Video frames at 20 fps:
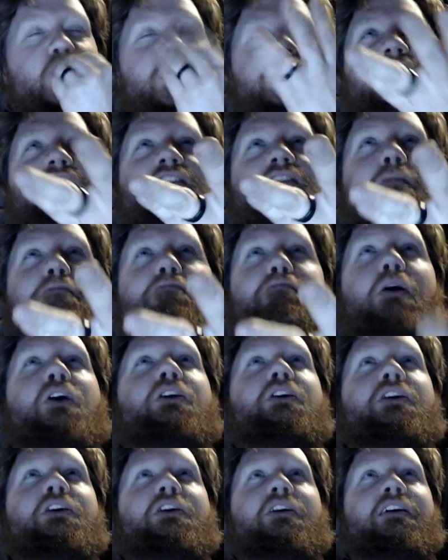This is a
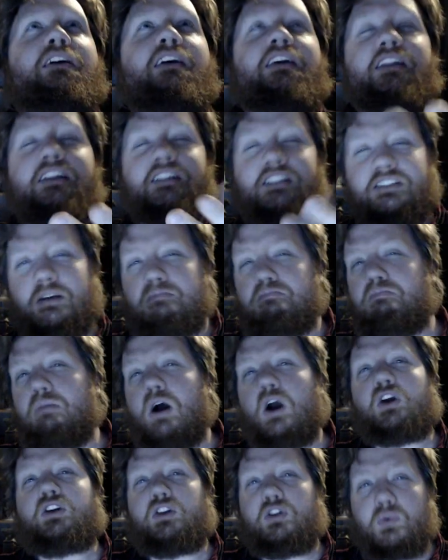marker. This is a
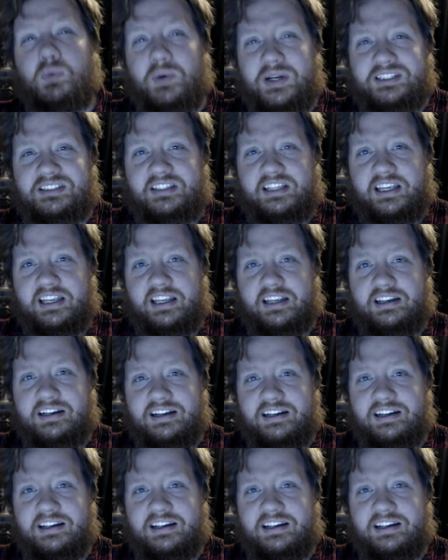marker whiskey